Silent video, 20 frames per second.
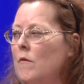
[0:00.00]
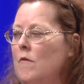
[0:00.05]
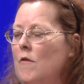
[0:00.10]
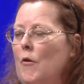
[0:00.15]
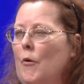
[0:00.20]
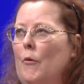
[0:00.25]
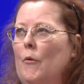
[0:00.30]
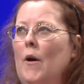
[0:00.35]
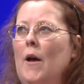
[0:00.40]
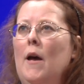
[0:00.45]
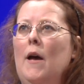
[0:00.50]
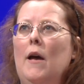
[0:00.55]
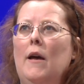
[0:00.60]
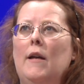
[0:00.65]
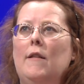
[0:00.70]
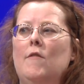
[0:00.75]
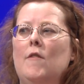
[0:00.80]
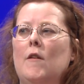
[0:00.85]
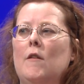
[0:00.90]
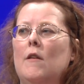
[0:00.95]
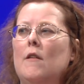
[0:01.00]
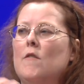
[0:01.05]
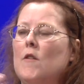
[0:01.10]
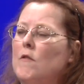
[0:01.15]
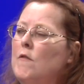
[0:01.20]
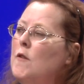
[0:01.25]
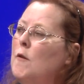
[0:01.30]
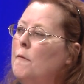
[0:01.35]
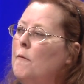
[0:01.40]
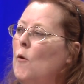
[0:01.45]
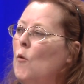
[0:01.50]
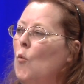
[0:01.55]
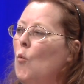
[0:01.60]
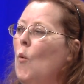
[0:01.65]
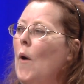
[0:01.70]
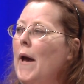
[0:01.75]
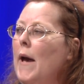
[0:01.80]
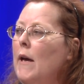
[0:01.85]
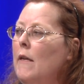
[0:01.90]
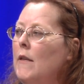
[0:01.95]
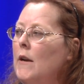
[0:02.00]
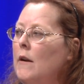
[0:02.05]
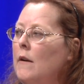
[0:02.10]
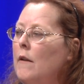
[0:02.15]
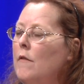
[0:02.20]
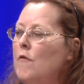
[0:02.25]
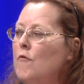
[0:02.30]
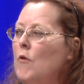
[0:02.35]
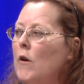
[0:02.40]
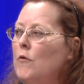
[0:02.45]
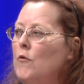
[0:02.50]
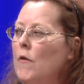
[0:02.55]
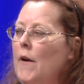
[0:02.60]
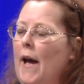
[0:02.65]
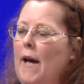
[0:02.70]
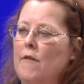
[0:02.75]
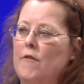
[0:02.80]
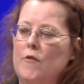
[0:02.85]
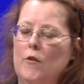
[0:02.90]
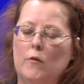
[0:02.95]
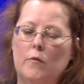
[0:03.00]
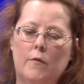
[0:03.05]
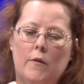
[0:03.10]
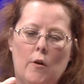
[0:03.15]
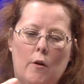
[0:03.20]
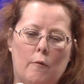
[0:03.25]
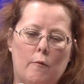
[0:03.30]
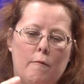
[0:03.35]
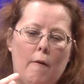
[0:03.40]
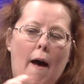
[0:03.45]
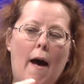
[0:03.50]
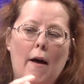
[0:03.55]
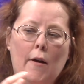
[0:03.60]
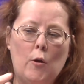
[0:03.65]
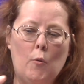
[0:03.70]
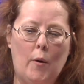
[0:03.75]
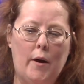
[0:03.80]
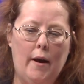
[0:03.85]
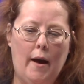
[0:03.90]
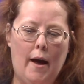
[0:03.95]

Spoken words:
So it's a different way that an instructor has to evaluate